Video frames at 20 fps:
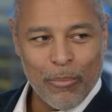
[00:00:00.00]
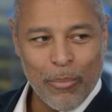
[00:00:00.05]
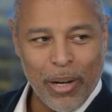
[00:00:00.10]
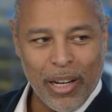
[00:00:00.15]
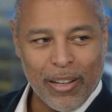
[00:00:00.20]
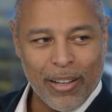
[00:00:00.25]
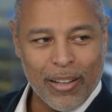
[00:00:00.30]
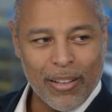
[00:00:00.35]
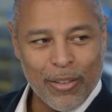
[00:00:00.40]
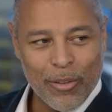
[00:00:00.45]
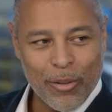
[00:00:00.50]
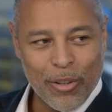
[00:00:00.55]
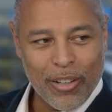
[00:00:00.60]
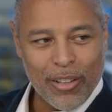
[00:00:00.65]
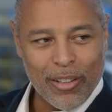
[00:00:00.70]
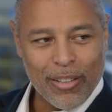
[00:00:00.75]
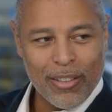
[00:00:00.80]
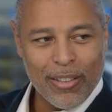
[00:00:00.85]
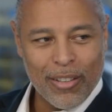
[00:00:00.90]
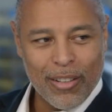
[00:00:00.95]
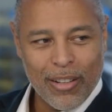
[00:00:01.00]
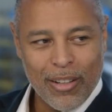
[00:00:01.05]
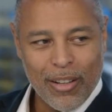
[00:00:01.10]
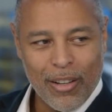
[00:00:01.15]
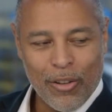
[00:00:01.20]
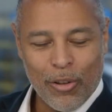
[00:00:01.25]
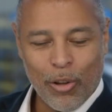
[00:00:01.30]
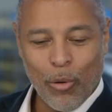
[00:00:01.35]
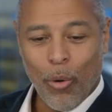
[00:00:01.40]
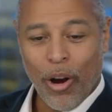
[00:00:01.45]
making, that
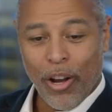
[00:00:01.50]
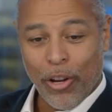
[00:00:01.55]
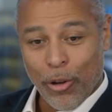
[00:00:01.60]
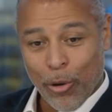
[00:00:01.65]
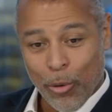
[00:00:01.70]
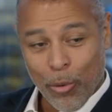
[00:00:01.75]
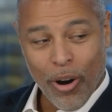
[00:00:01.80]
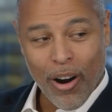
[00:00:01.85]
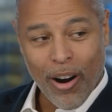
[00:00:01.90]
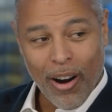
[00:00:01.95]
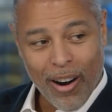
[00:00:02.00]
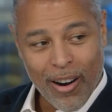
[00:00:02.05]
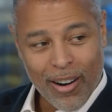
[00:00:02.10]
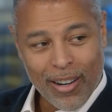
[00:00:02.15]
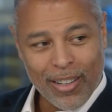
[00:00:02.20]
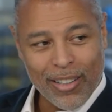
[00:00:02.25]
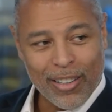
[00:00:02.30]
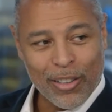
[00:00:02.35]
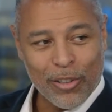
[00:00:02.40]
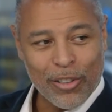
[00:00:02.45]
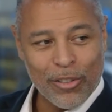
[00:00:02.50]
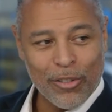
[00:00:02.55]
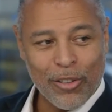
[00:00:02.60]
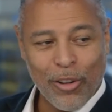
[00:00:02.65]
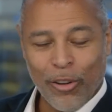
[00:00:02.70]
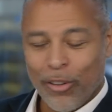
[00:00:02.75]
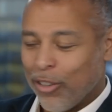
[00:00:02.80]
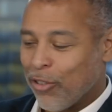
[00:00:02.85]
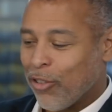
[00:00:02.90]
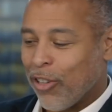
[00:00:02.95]
the way you are is
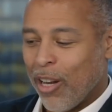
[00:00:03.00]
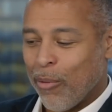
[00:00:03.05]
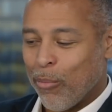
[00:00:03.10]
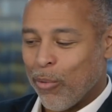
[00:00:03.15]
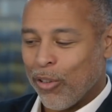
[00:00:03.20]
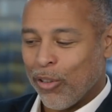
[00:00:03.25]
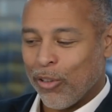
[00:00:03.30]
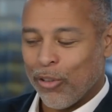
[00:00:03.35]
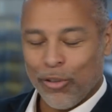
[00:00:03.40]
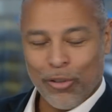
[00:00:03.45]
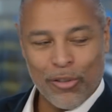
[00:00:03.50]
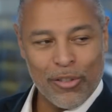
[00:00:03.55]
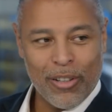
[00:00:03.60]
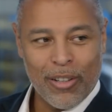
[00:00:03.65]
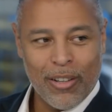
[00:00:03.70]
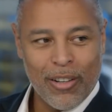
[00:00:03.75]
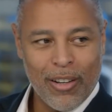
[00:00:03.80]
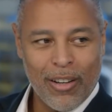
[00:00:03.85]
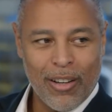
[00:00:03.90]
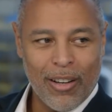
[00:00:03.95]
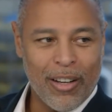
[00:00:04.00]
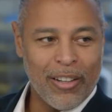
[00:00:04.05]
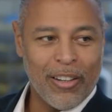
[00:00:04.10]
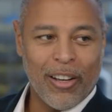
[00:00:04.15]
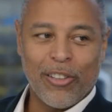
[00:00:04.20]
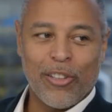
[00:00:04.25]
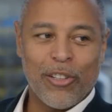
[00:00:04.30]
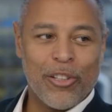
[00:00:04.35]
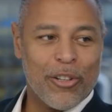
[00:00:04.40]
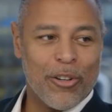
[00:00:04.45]
not the same as a
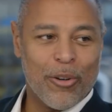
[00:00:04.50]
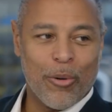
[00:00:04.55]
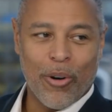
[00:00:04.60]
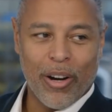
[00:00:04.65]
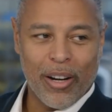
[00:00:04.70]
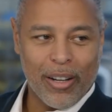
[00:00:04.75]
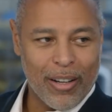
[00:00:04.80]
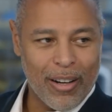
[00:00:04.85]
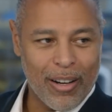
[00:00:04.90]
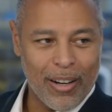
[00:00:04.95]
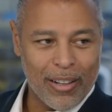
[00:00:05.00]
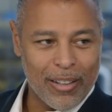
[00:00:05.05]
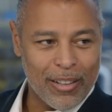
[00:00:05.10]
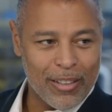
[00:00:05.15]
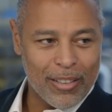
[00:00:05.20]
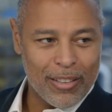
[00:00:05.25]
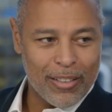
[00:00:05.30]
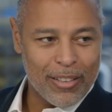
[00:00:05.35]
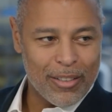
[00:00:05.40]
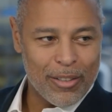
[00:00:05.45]
19-year-old white guy